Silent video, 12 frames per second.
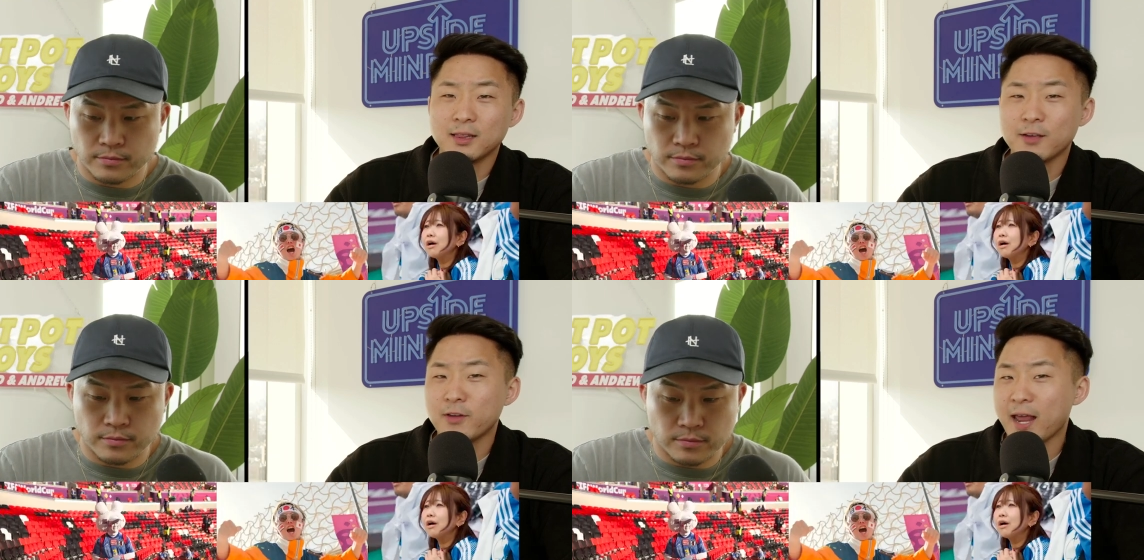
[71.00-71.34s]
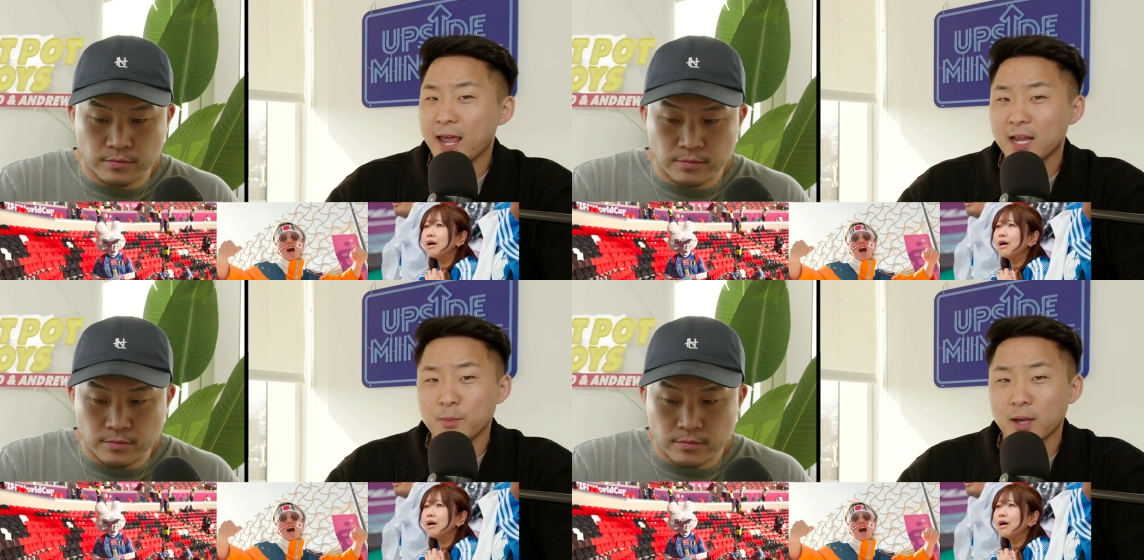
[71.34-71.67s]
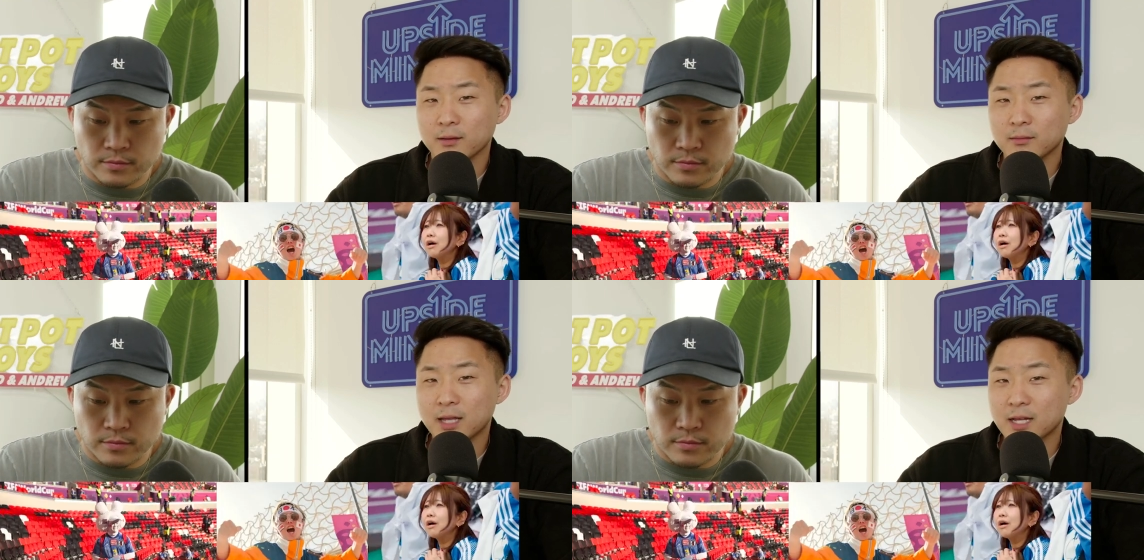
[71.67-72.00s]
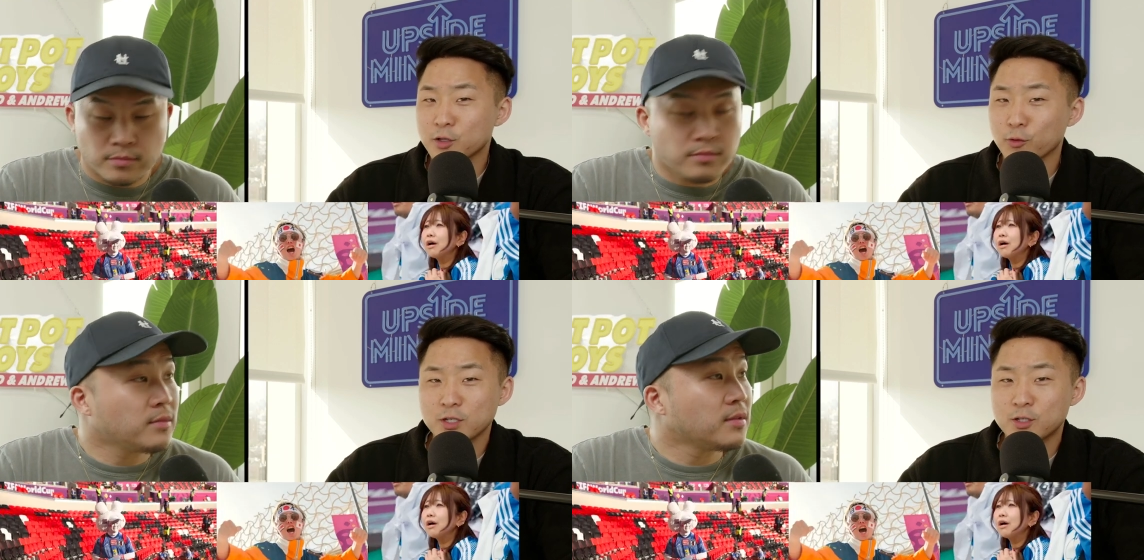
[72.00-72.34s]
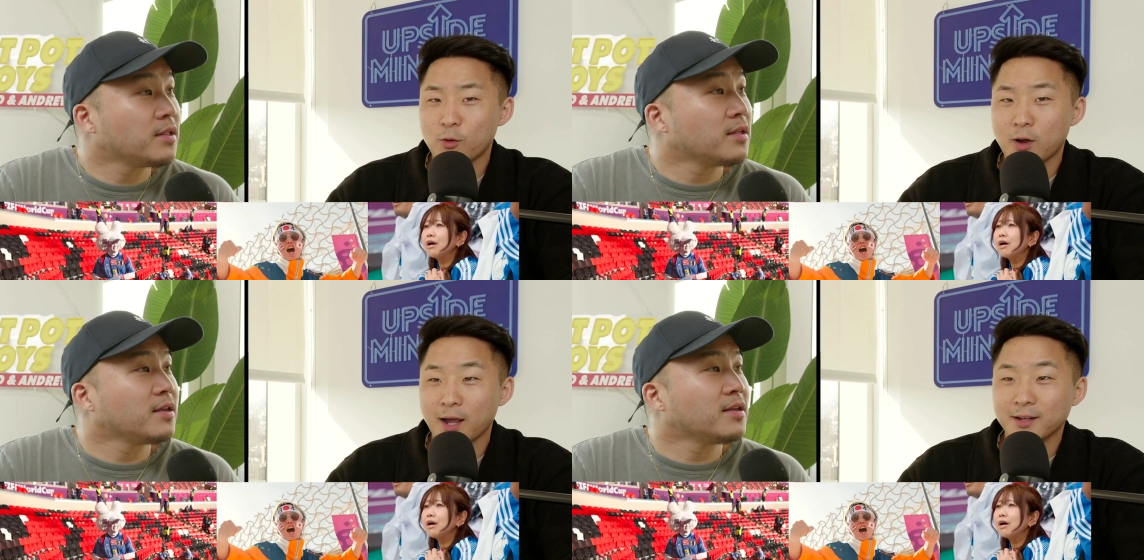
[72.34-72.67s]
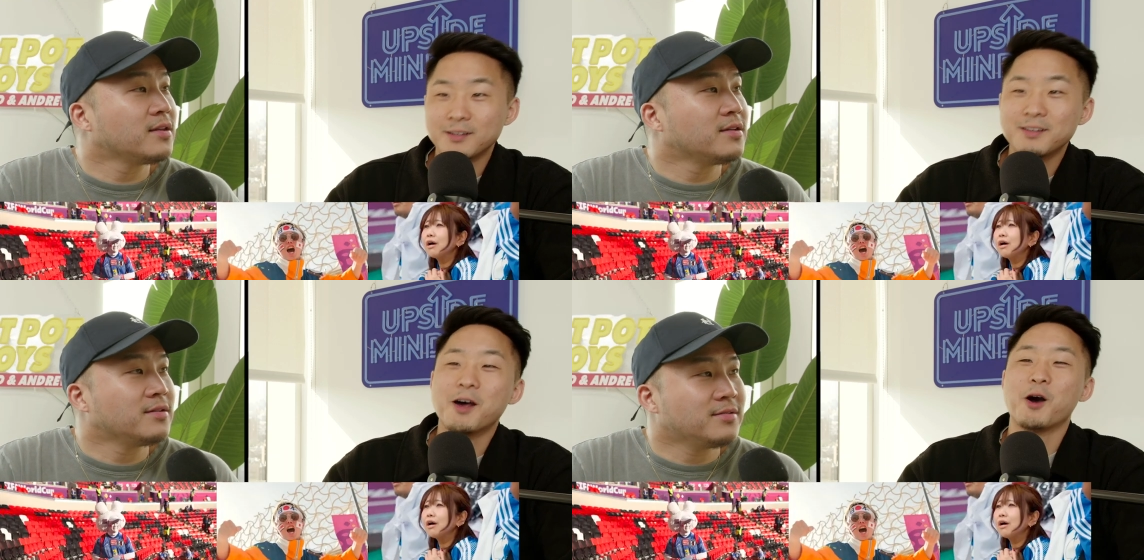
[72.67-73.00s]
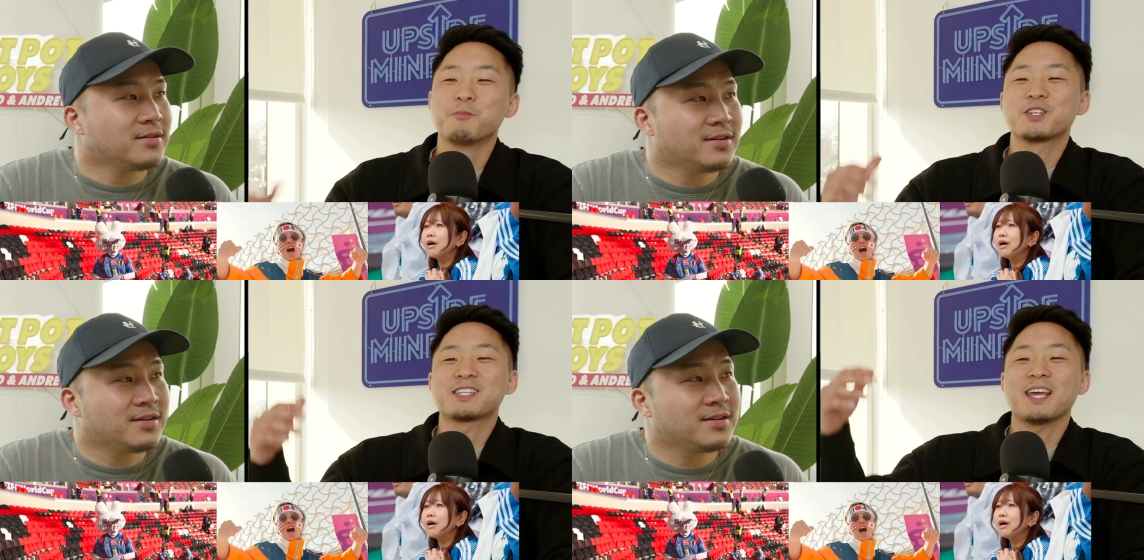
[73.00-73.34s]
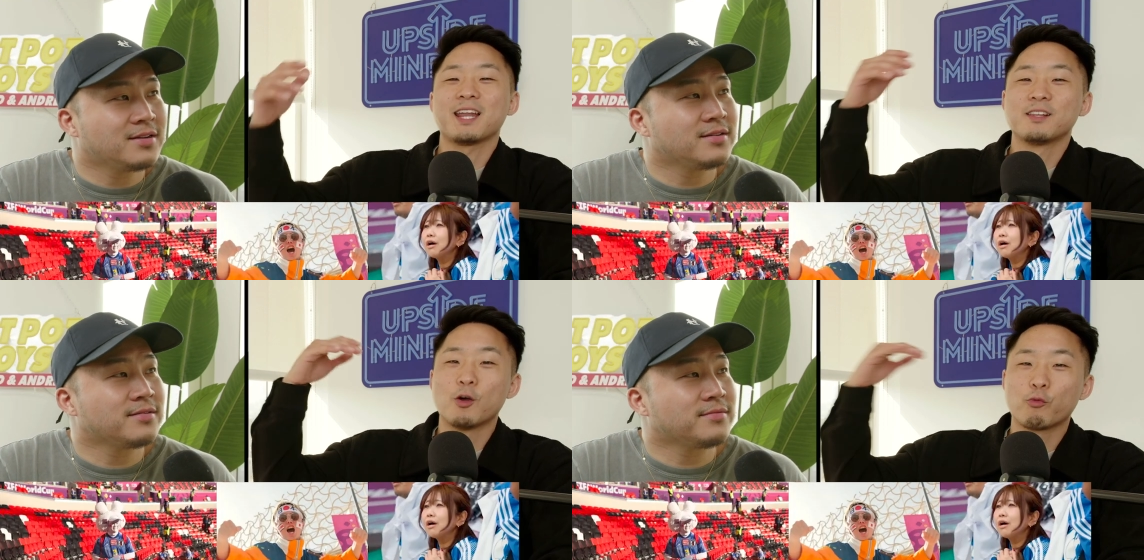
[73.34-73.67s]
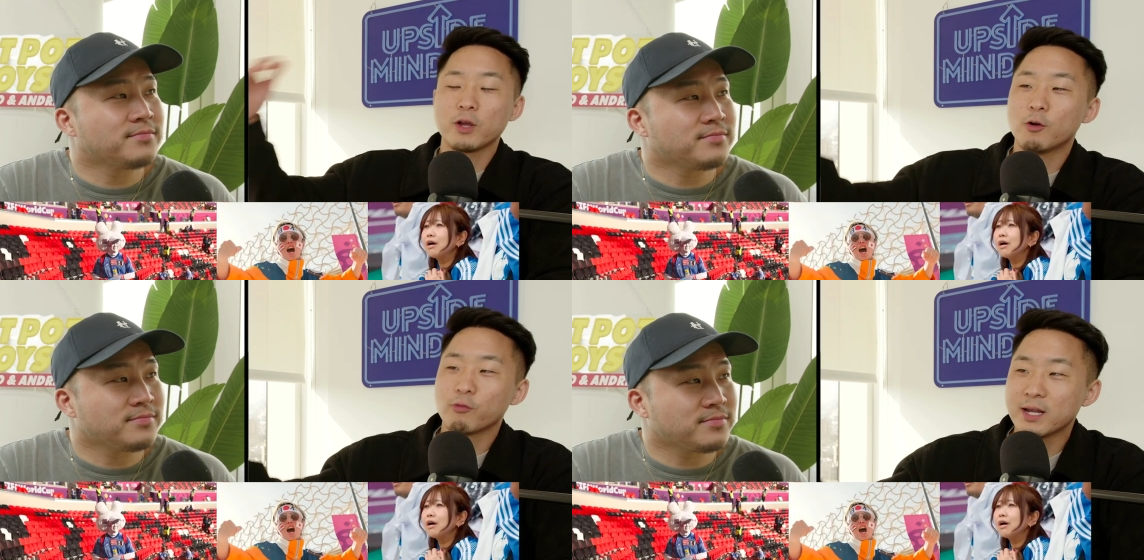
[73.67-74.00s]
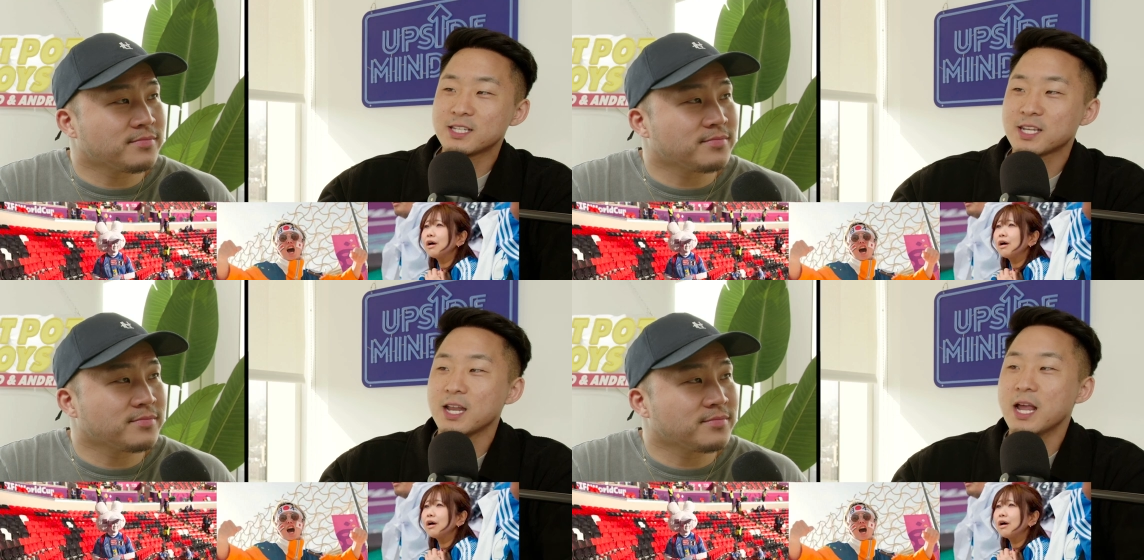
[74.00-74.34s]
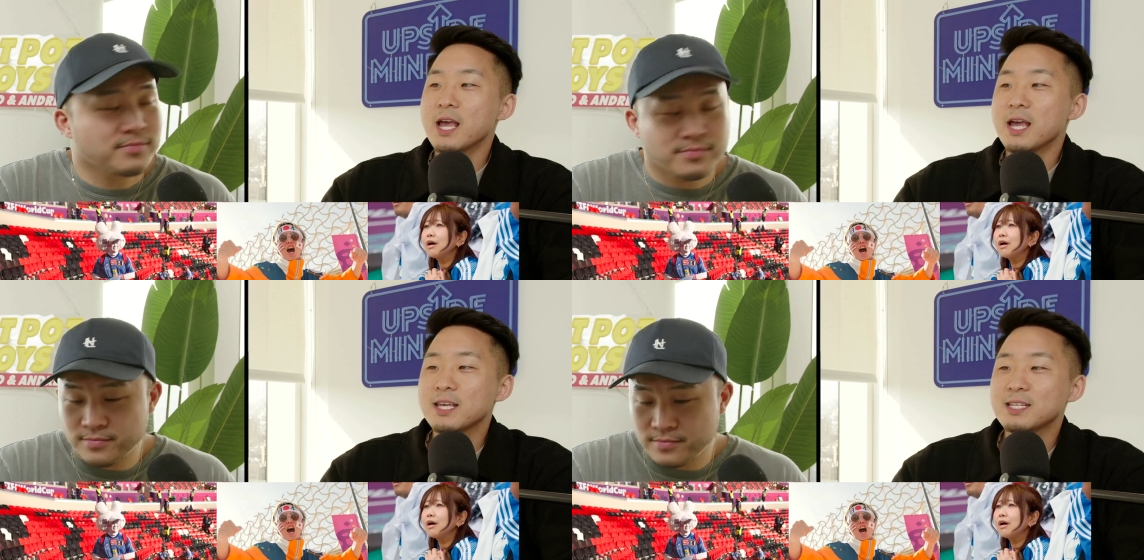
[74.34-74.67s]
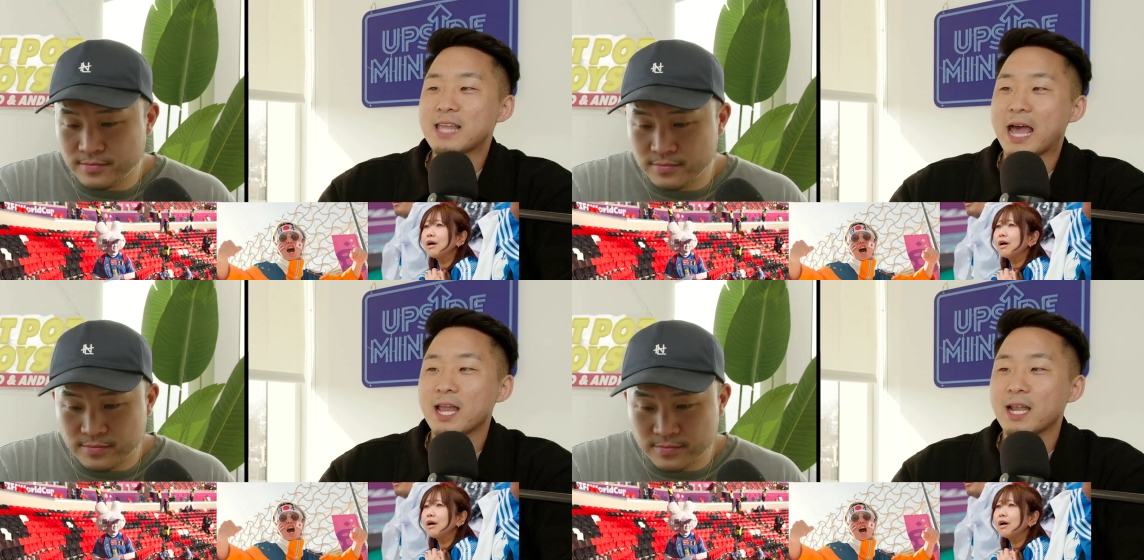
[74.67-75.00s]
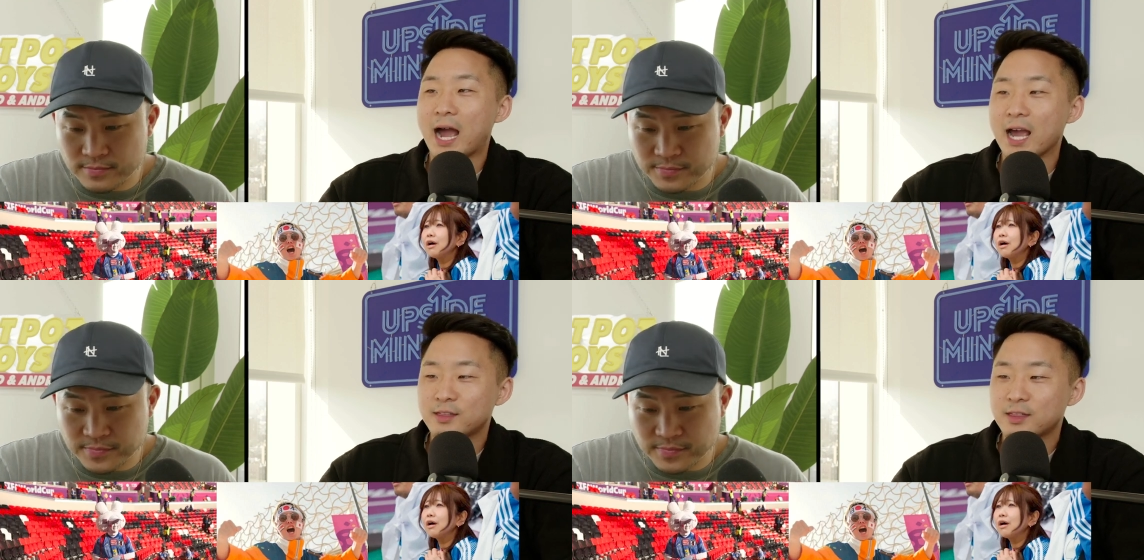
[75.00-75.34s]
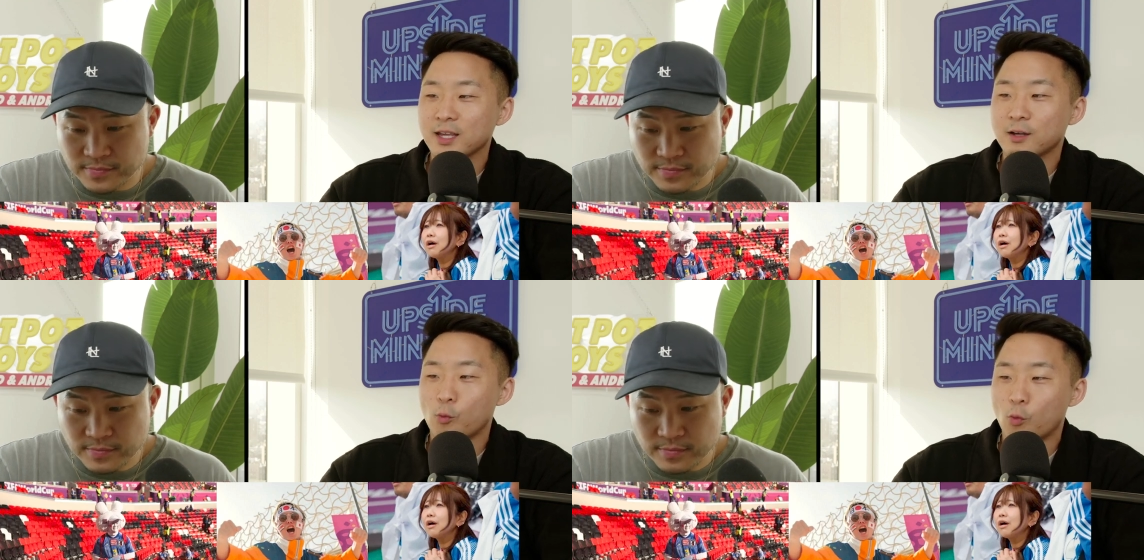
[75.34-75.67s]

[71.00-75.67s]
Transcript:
Speaker 1: live in an anime. That's the reason why. No, I'm just kidding. The real reason is that I think,